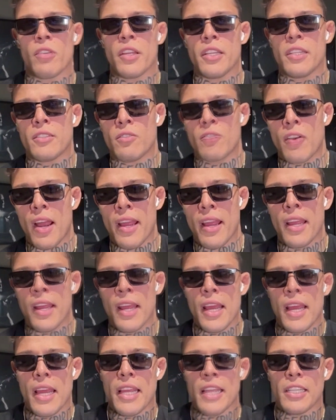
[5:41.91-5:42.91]

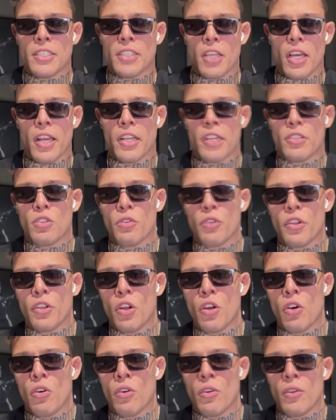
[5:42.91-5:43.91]
he started
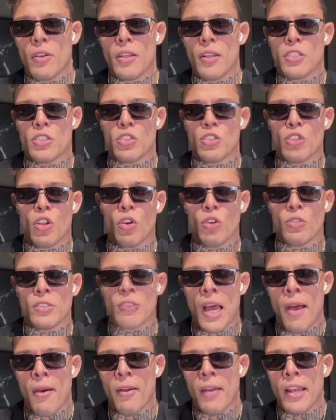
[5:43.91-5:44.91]
to slow
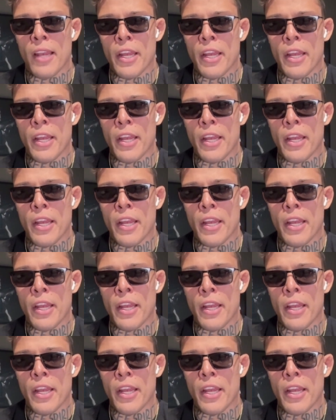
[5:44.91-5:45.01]
down